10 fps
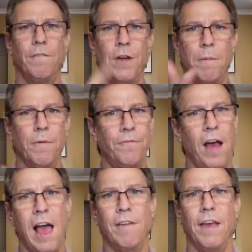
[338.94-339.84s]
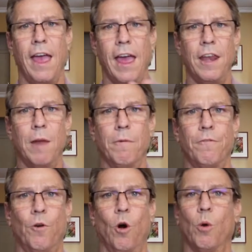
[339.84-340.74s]
Now for number five and number
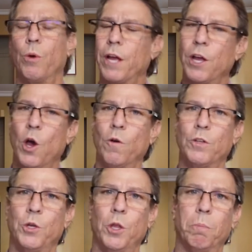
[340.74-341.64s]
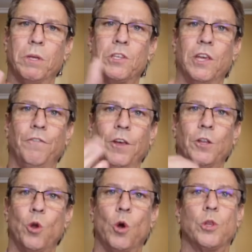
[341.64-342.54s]
four, we're gonna go over to the
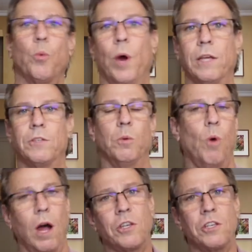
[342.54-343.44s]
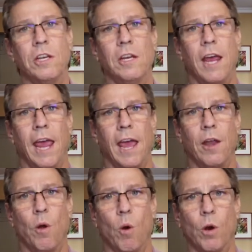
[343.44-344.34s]
Pacific Northwest, to Washington
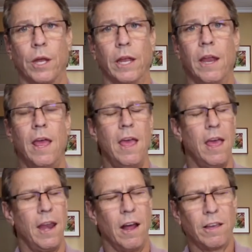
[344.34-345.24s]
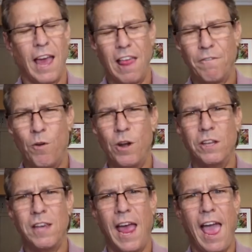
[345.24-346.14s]
and Oregon. Now
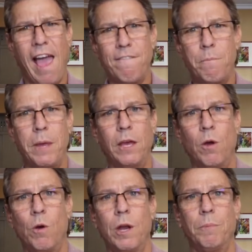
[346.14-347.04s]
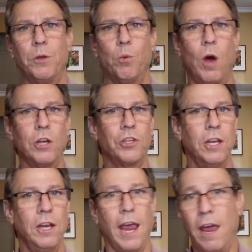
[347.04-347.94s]
Californians have been going up to
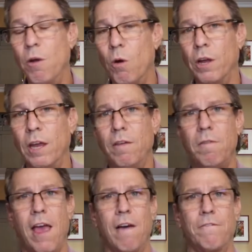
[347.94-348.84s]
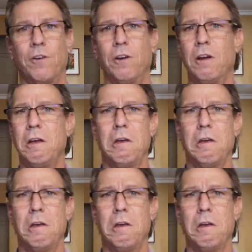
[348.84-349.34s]
Washington and Oregon now for